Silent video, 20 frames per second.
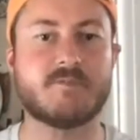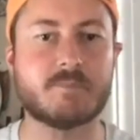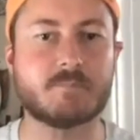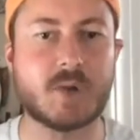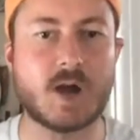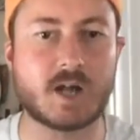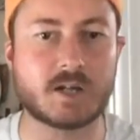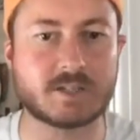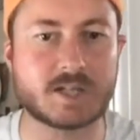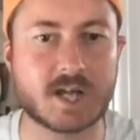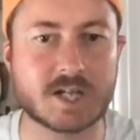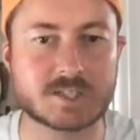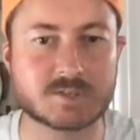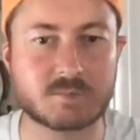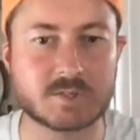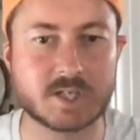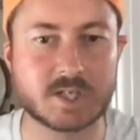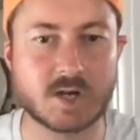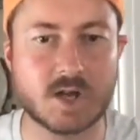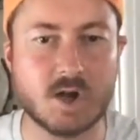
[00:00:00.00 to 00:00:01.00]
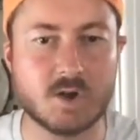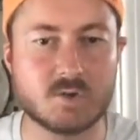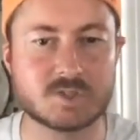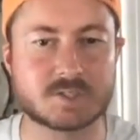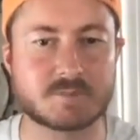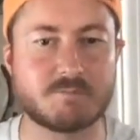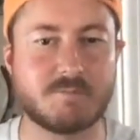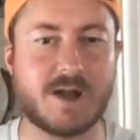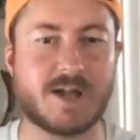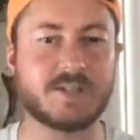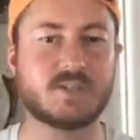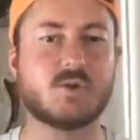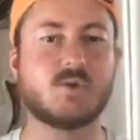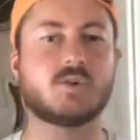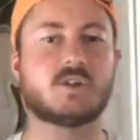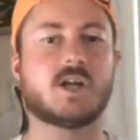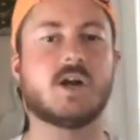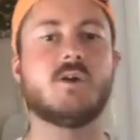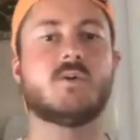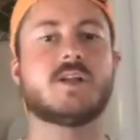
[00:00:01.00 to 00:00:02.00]
podcast with your host,
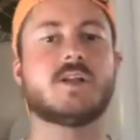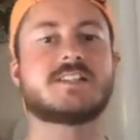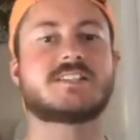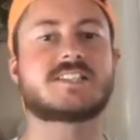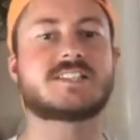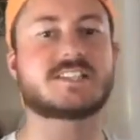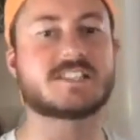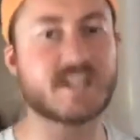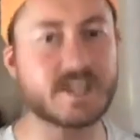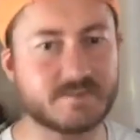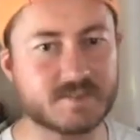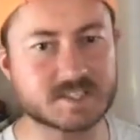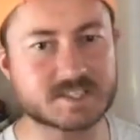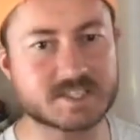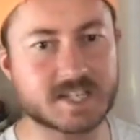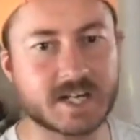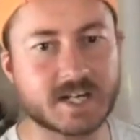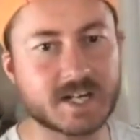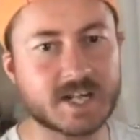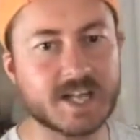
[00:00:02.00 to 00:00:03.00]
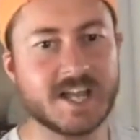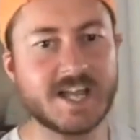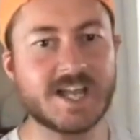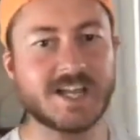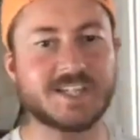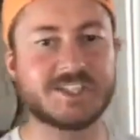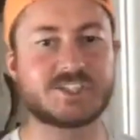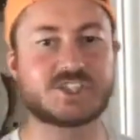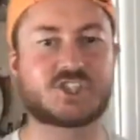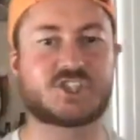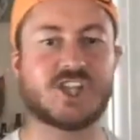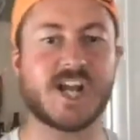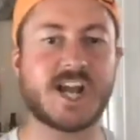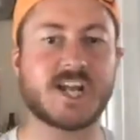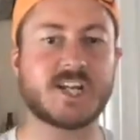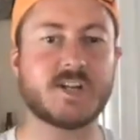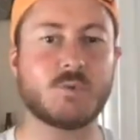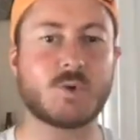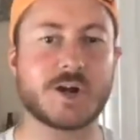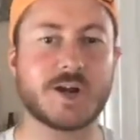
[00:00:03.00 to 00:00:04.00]
Michael Cody Stephenson. It's
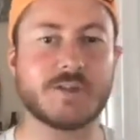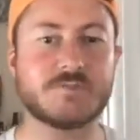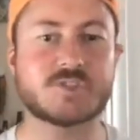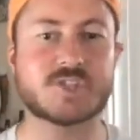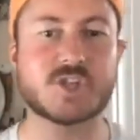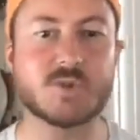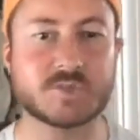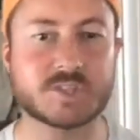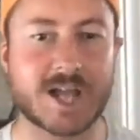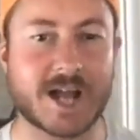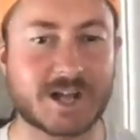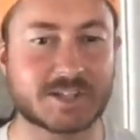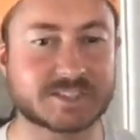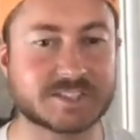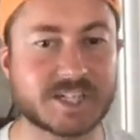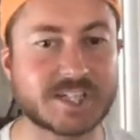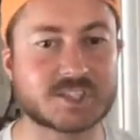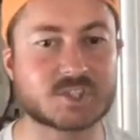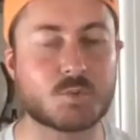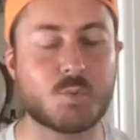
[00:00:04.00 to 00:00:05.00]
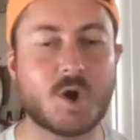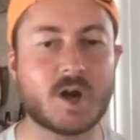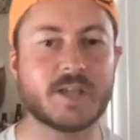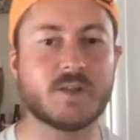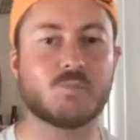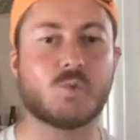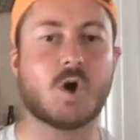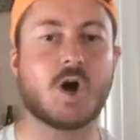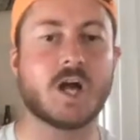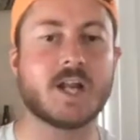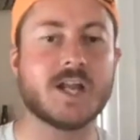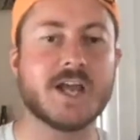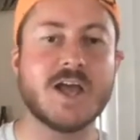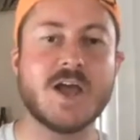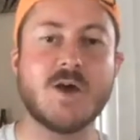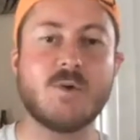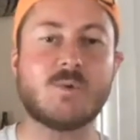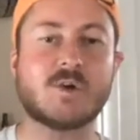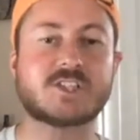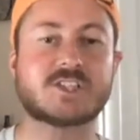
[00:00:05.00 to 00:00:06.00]
January of 2021,
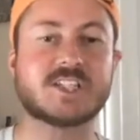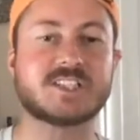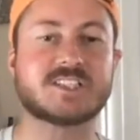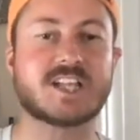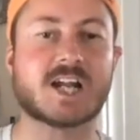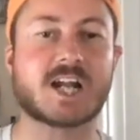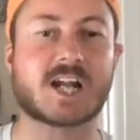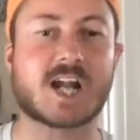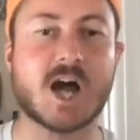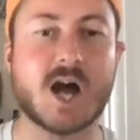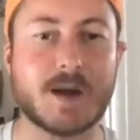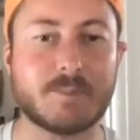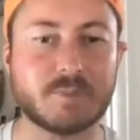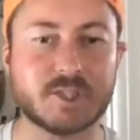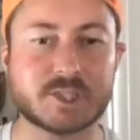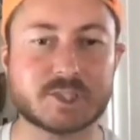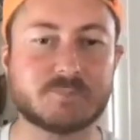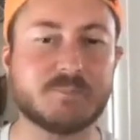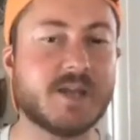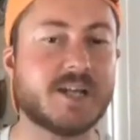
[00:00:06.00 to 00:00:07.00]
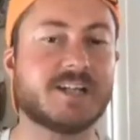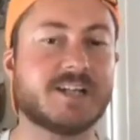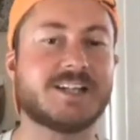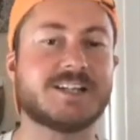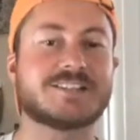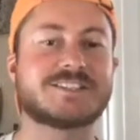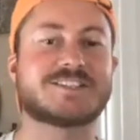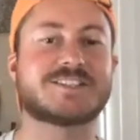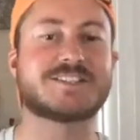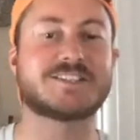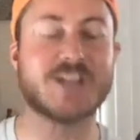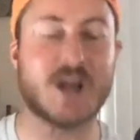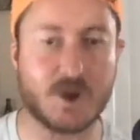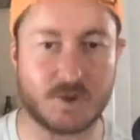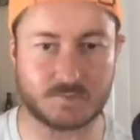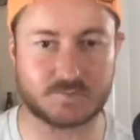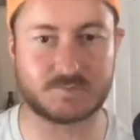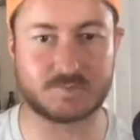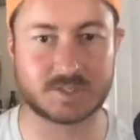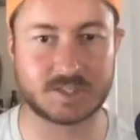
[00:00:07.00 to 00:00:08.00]
which is an accomplishment in
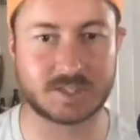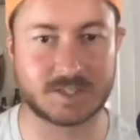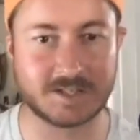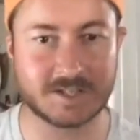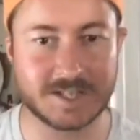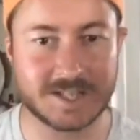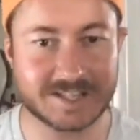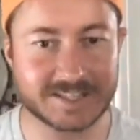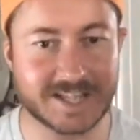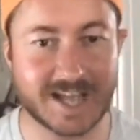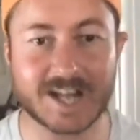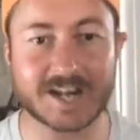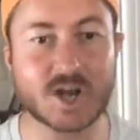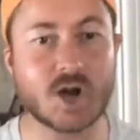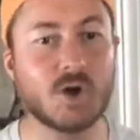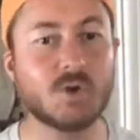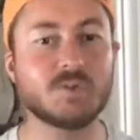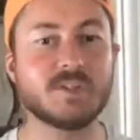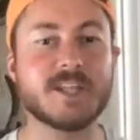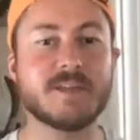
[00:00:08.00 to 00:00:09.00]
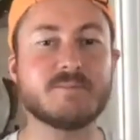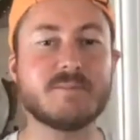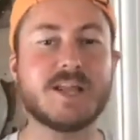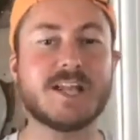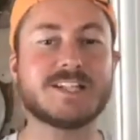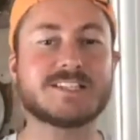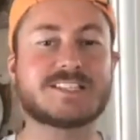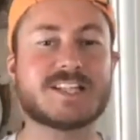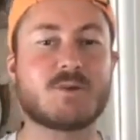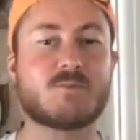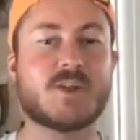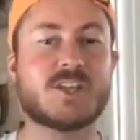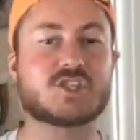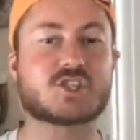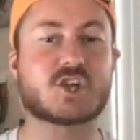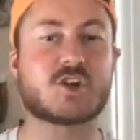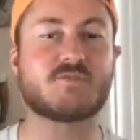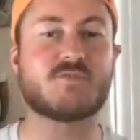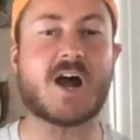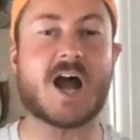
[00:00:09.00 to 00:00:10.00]
itself. That only means that we
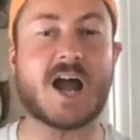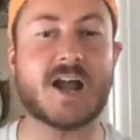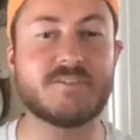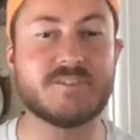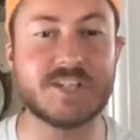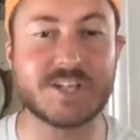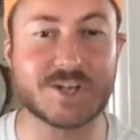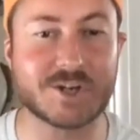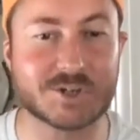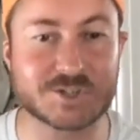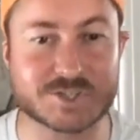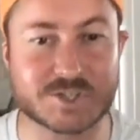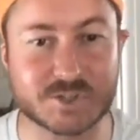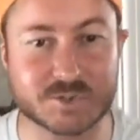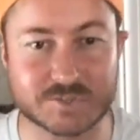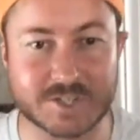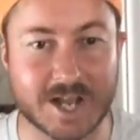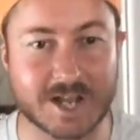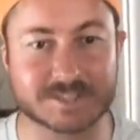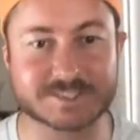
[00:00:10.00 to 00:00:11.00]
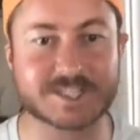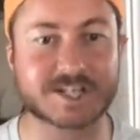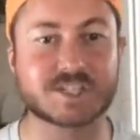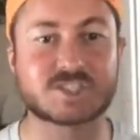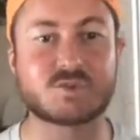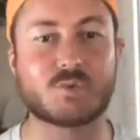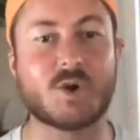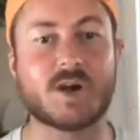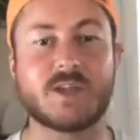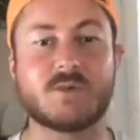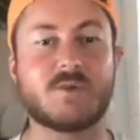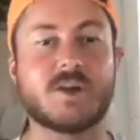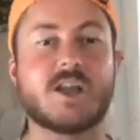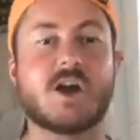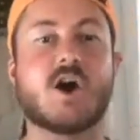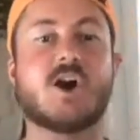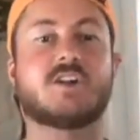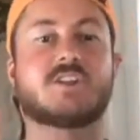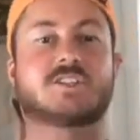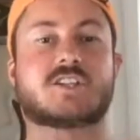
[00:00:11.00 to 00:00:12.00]
survived the year 2020.
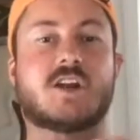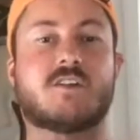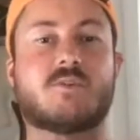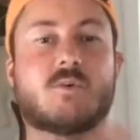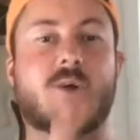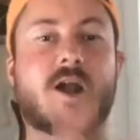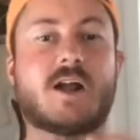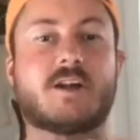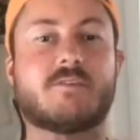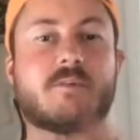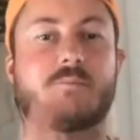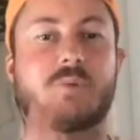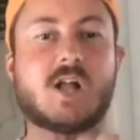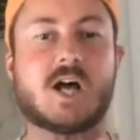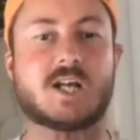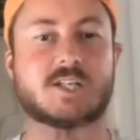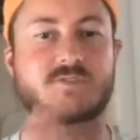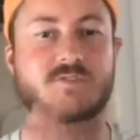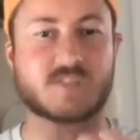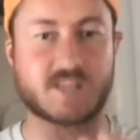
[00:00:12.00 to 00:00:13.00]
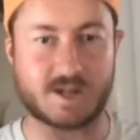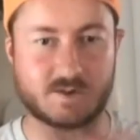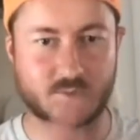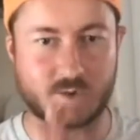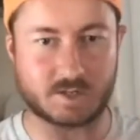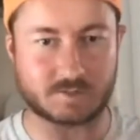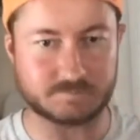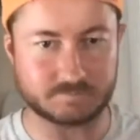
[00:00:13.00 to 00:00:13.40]
We all deserve a round of applause for that one.